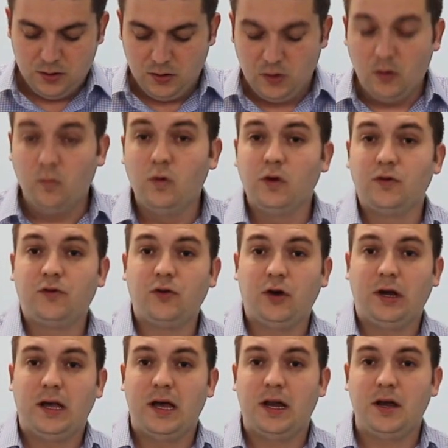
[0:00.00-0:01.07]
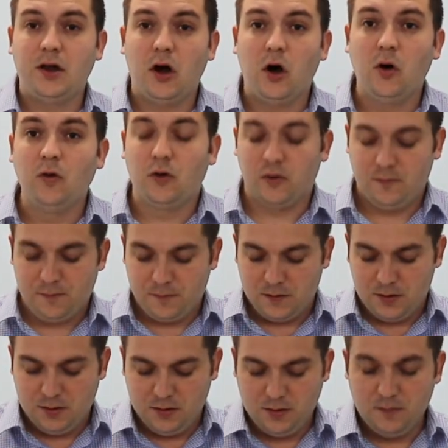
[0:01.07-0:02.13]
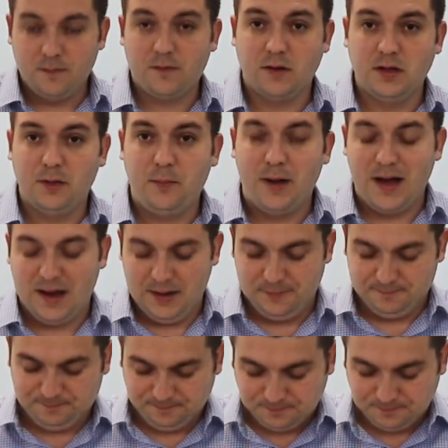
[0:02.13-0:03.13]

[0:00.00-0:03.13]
you will start getting odor from the padding.